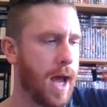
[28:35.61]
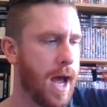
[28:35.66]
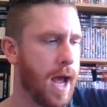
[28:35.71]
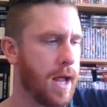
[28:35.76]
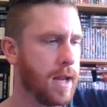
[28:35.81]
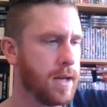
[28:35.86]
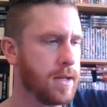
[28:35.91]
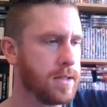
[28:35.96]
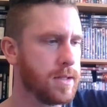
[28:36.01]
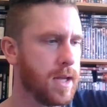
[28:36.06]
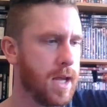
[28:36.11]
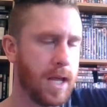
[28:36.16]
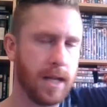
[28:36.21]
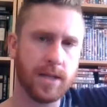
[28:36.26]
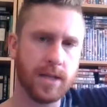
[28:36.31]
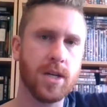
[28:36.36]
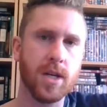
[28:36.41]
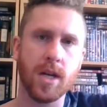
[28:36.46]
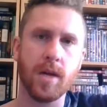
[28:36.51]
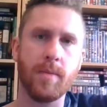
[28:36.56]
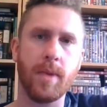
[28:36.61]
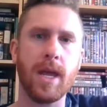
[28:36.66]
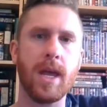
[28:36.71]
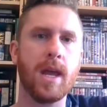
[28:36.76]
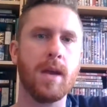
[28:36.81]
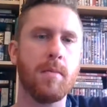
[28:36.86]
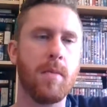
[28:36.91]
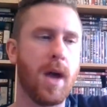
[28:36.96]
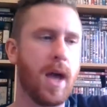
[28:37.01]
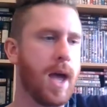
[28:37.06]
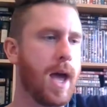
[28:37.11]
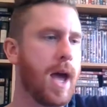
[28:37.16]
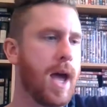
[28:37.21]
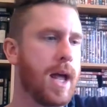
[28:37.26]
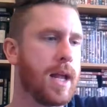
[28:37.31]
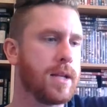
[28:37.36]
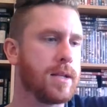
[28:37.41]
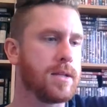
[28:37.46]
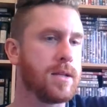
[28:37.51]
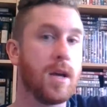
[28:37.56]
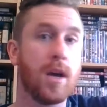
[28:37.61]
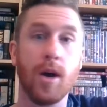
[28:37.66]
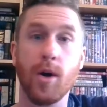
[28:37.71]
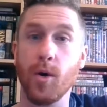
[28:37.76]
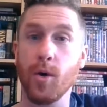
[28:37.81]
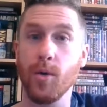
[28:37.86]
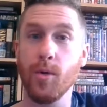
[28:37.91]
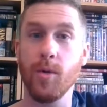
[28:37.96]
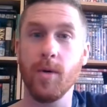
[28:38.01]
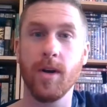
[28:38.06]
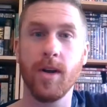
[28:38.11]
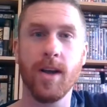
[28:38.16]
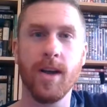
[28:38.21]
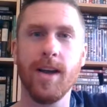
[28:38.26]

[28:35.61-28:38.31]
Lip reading: and it's going to be in my hands. Oh,